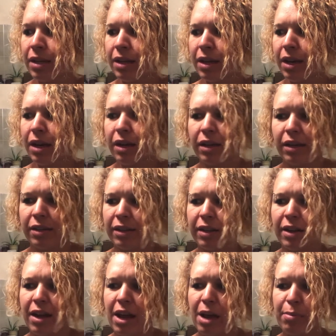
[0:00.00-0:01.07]
yeah, it
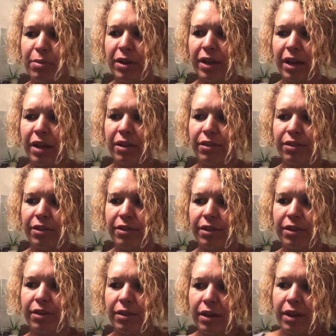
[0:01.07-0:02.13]
didn't happen again. So I was
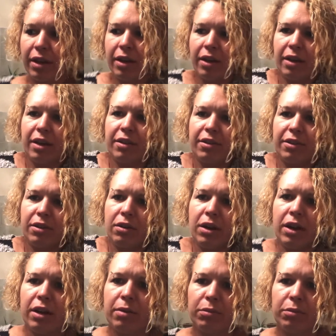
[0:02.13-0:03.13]
like, okay, I guess they're right.